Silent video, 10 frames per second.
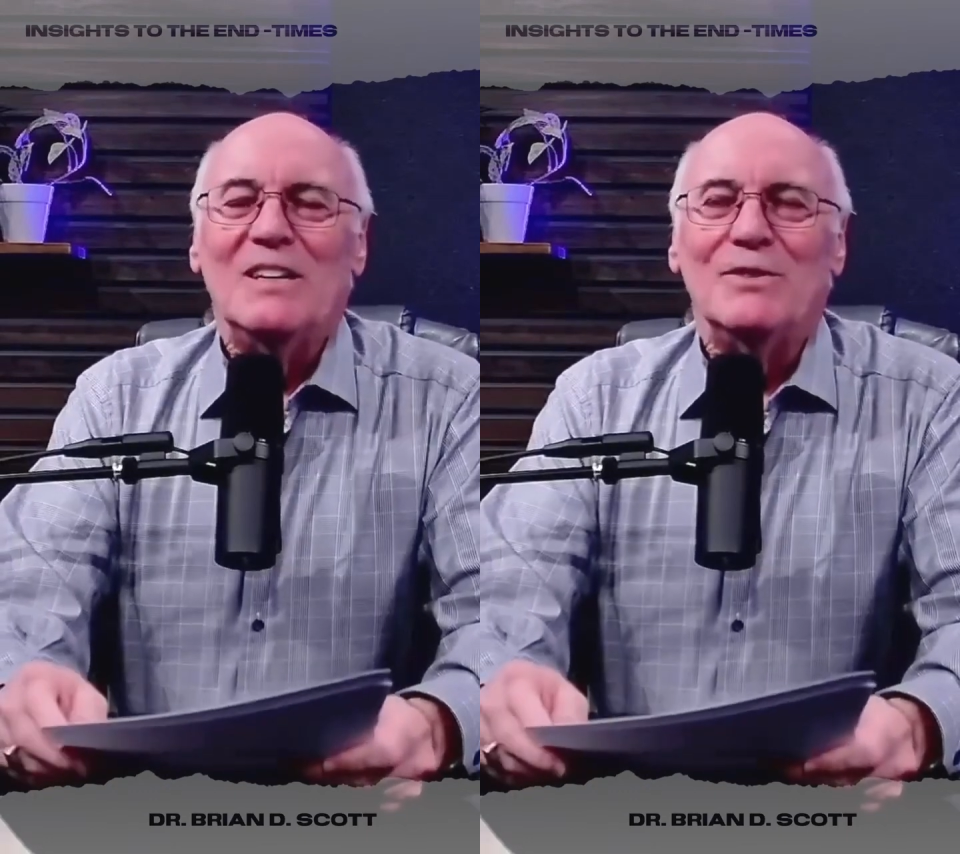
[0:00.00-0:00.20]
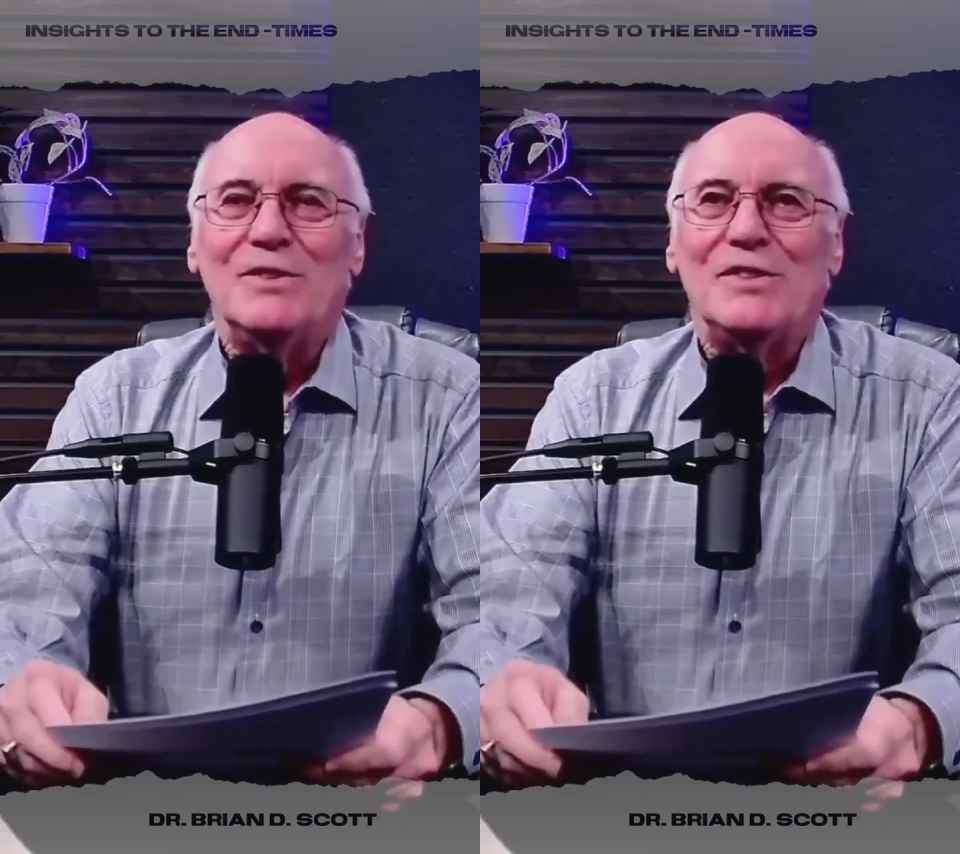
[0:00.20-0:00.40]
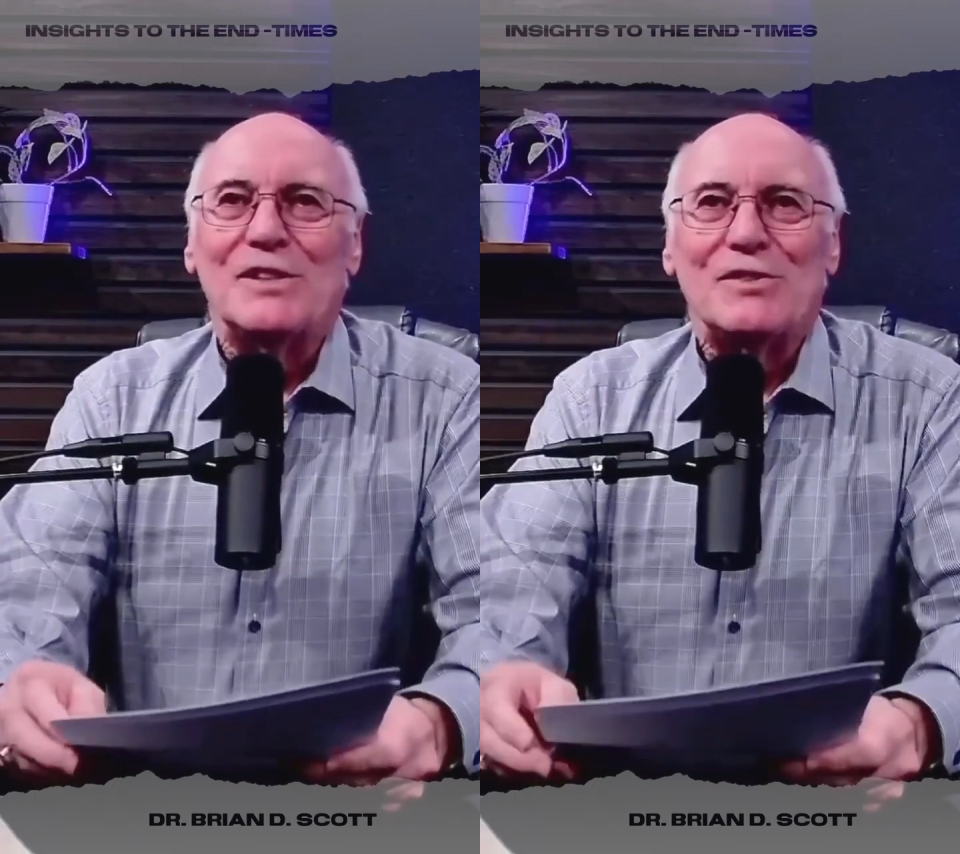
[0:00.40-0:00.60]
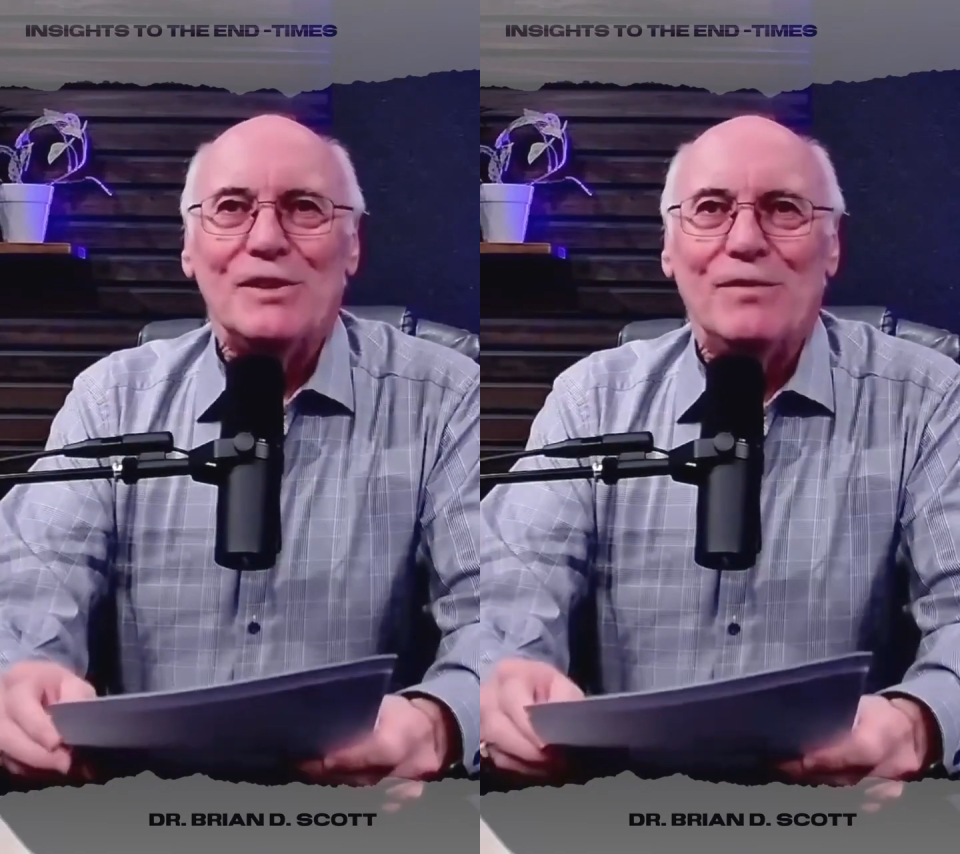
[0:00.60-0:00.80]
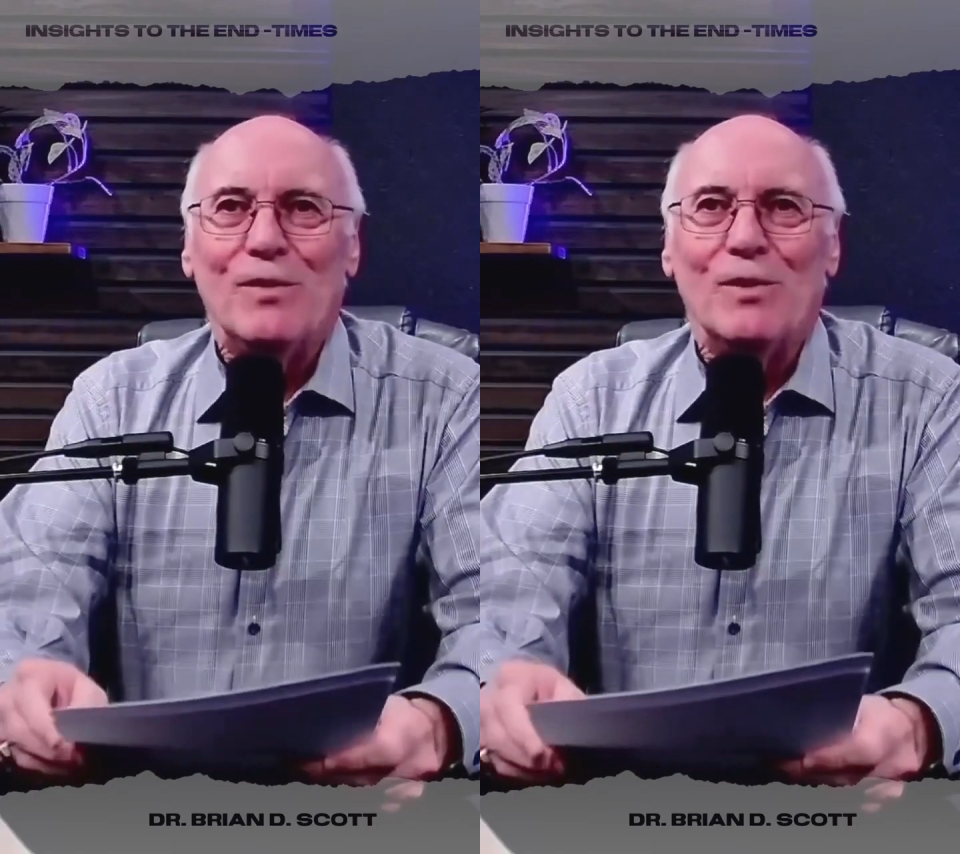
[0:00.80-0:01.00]
with
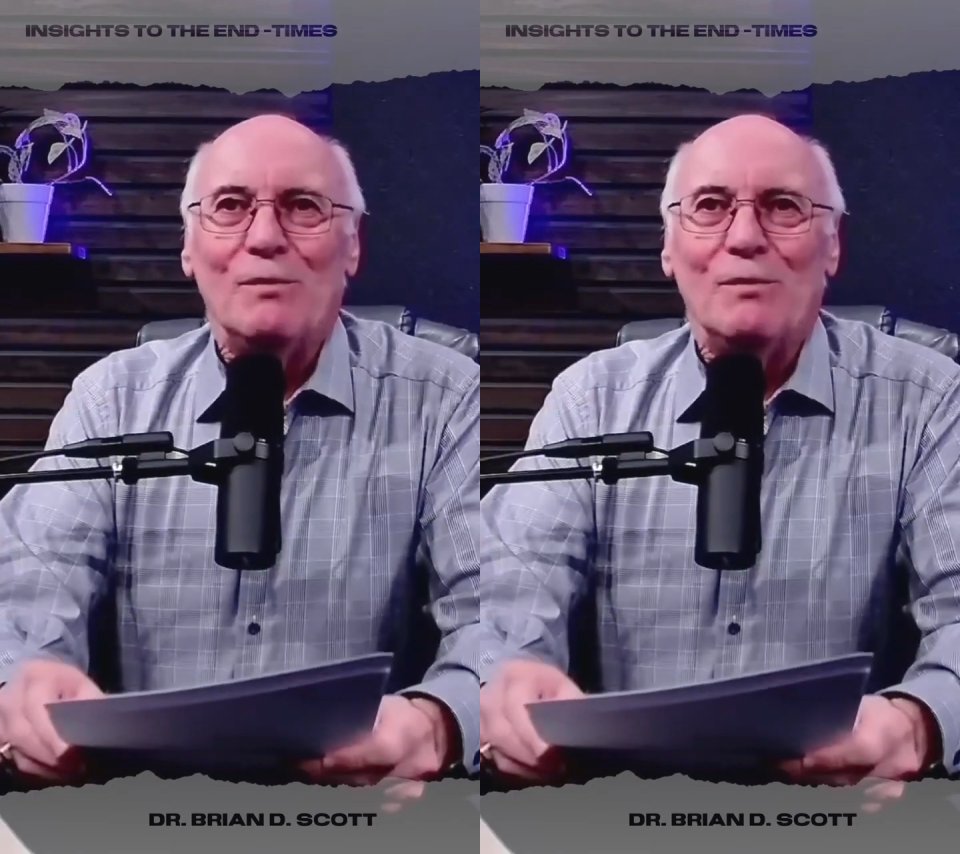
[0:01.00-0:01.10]
64